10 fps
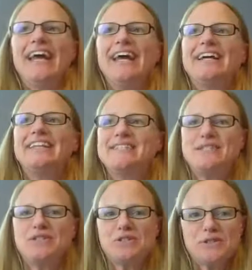And this
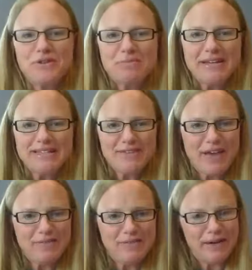is just sort of my safe
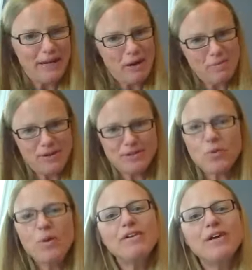haven right now up here.
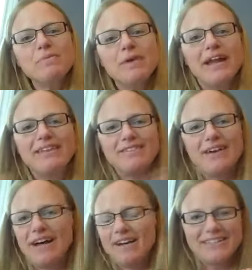So welcome, and
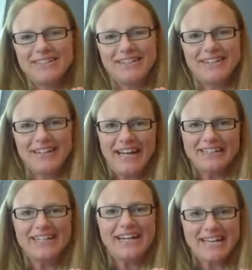uh,
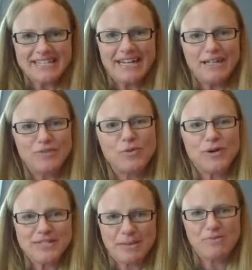again, like I said, I love
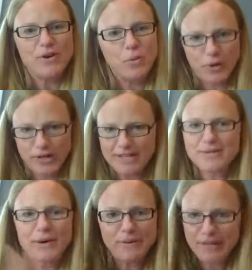words and I'm very wordy,
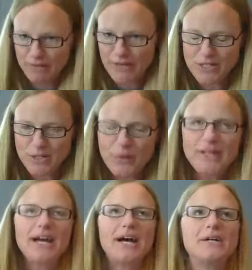so I will get right to it.
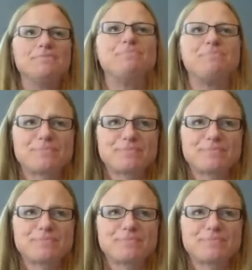Um,